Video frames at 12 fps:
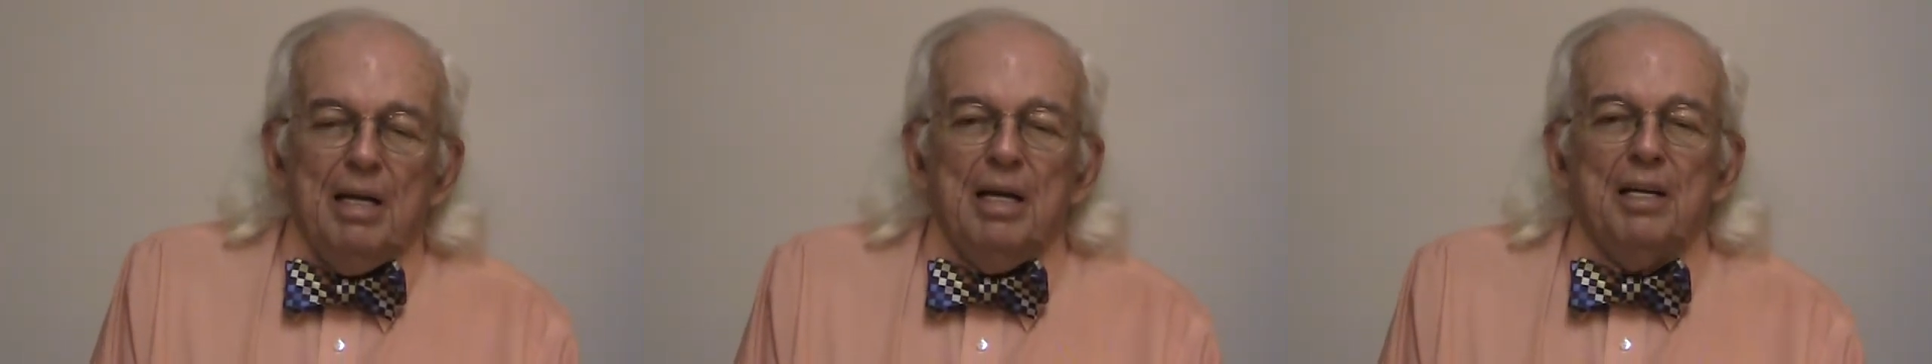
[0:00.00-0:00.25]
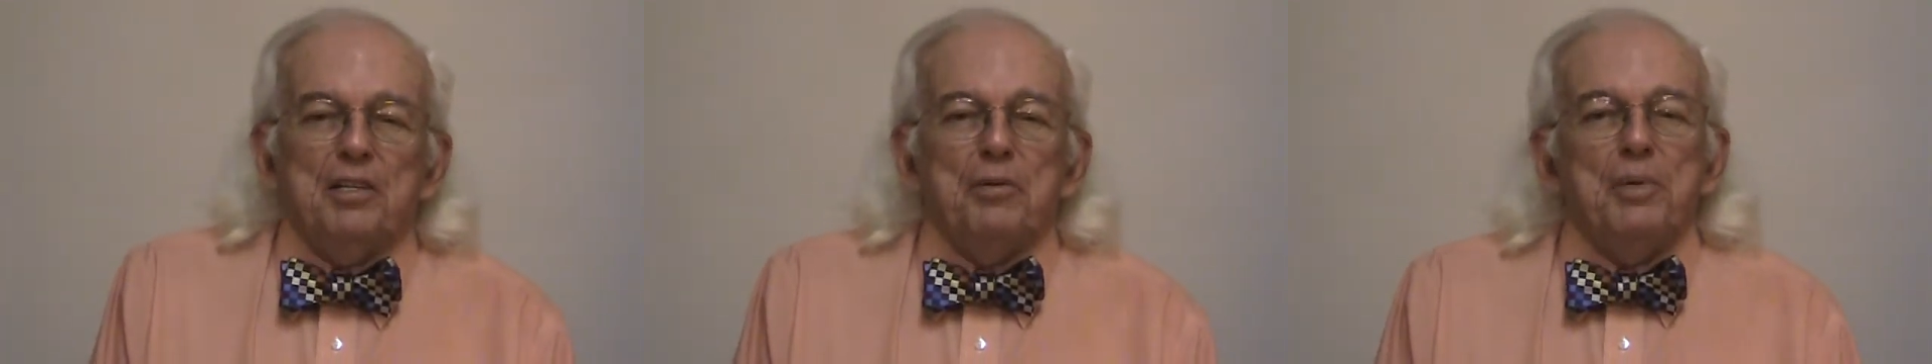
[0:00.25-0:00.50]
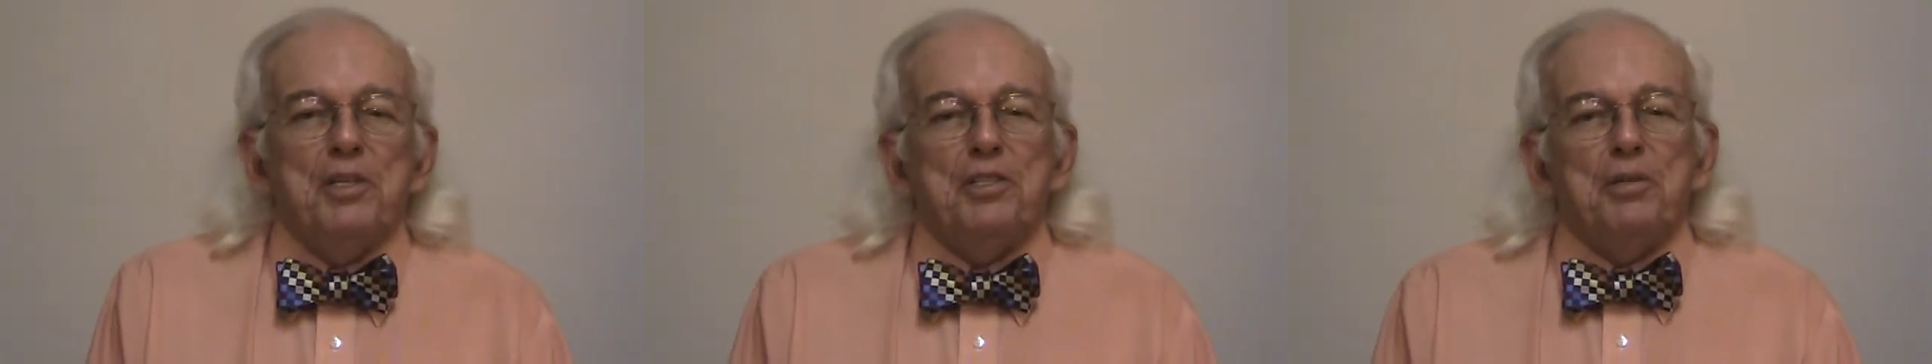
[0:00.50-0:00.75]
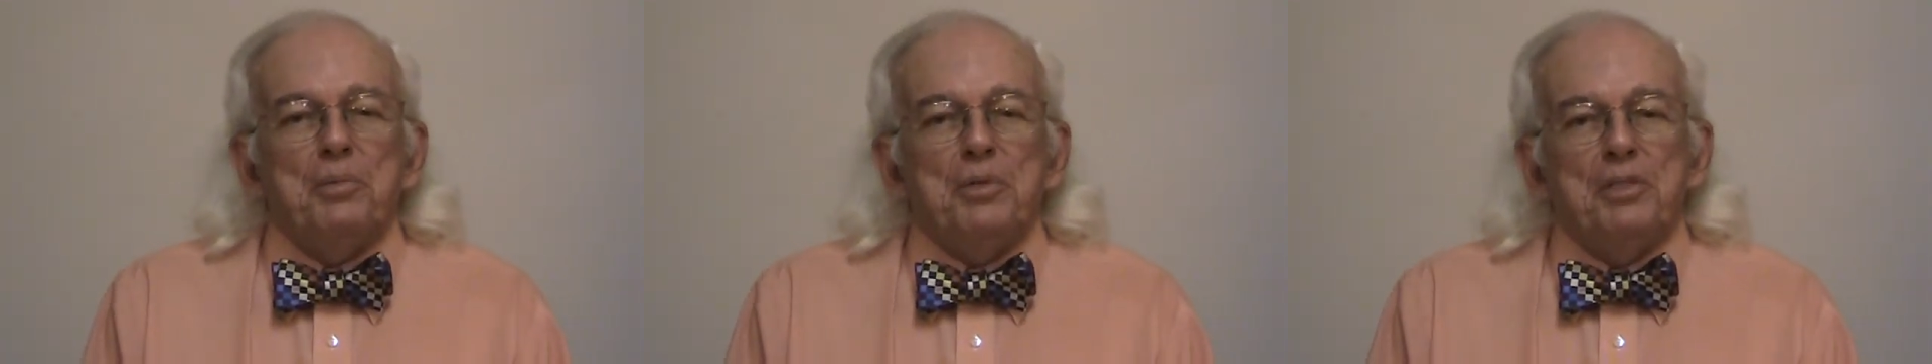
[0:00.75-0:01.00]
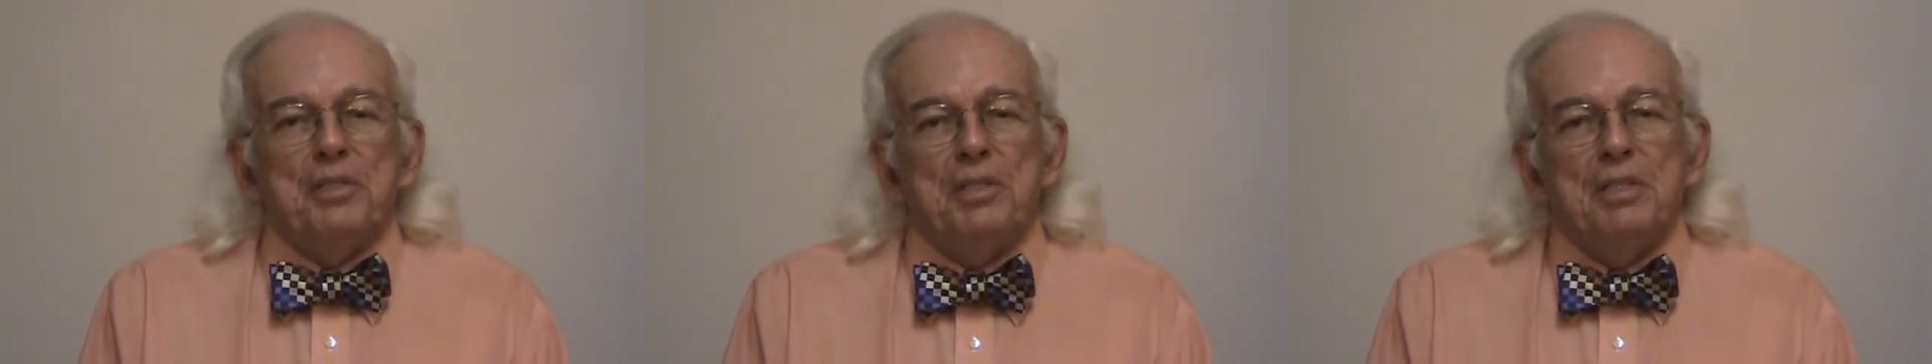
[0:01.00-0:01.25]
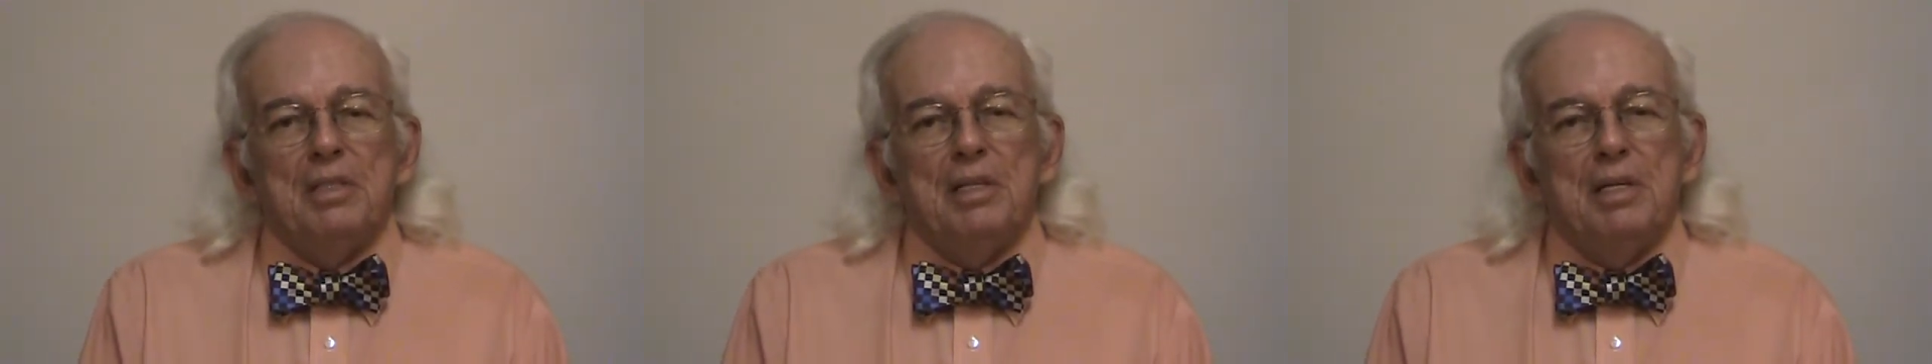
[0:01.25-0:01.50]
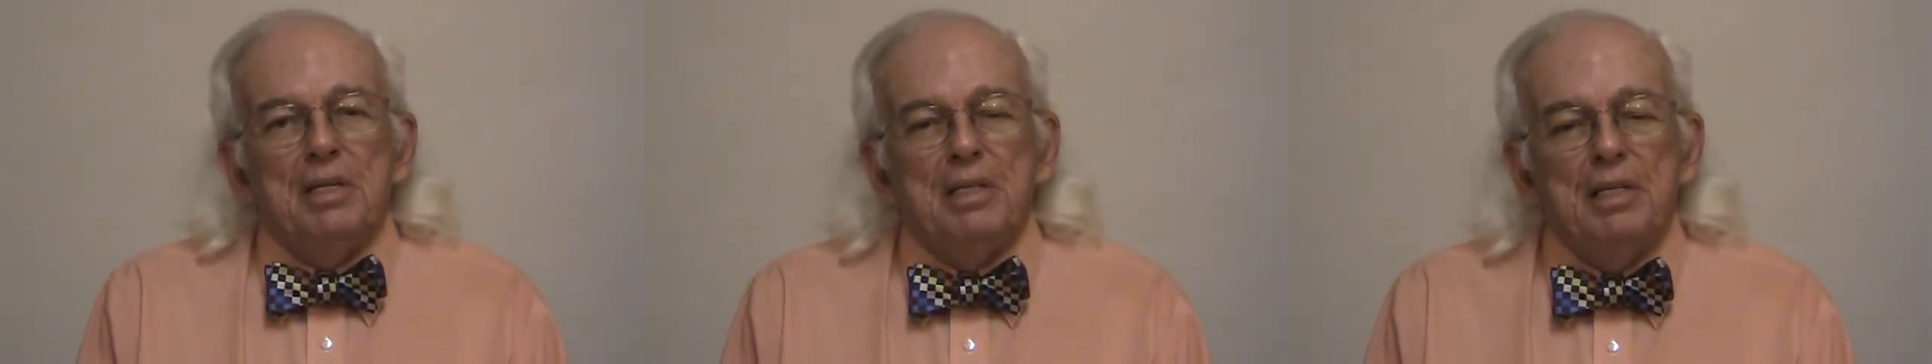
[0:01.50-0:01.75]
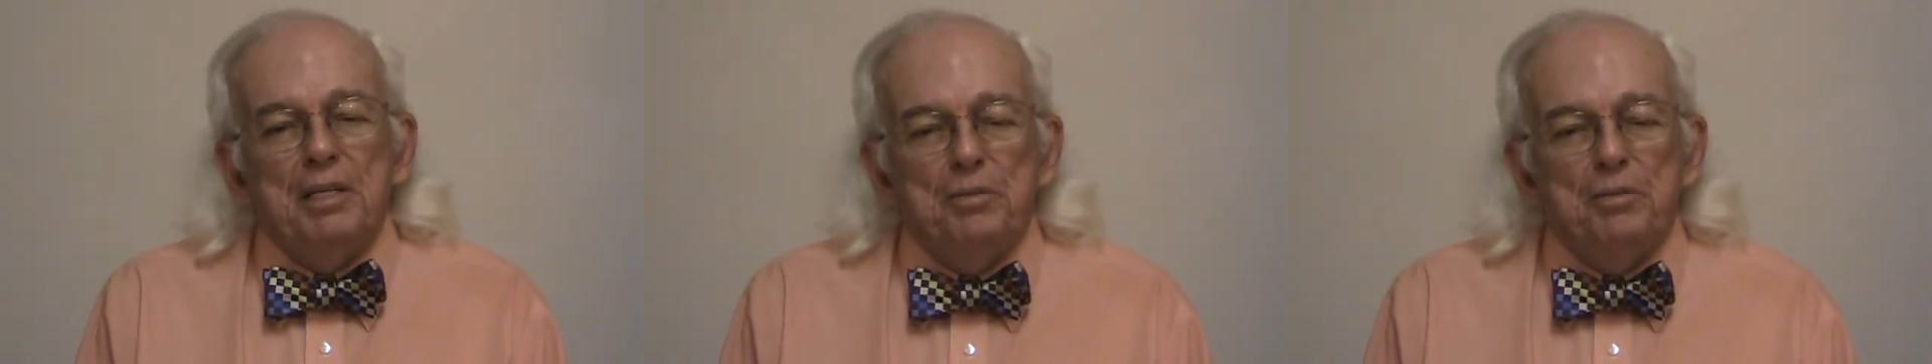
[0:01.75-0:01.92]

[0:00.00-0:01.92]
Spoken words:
As the bishop was, he